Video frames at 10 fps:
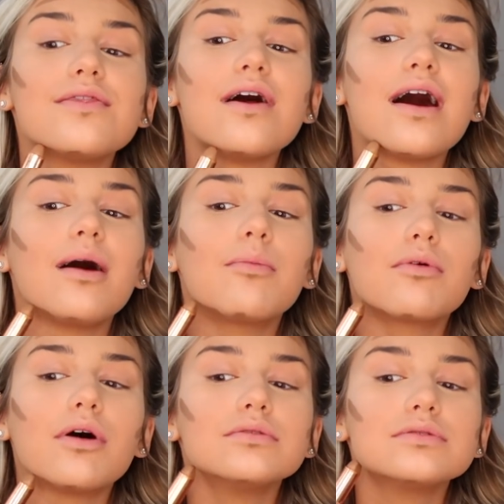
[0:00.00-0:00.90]
that
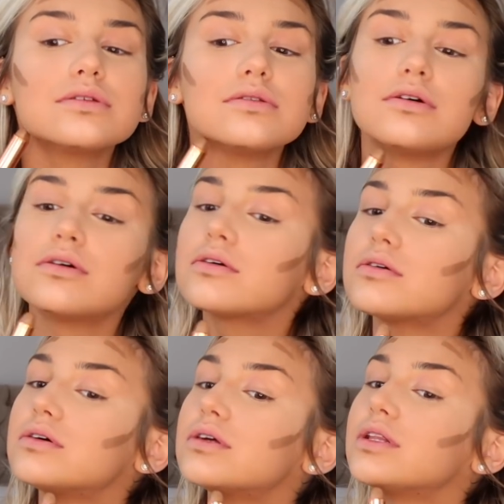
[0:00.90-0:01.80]
bronze
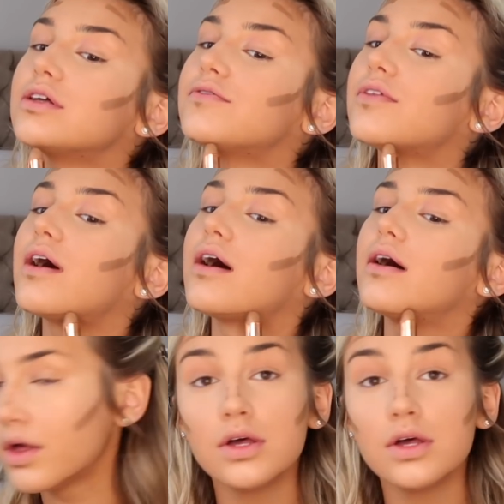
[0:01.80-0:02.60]
look, and I love that.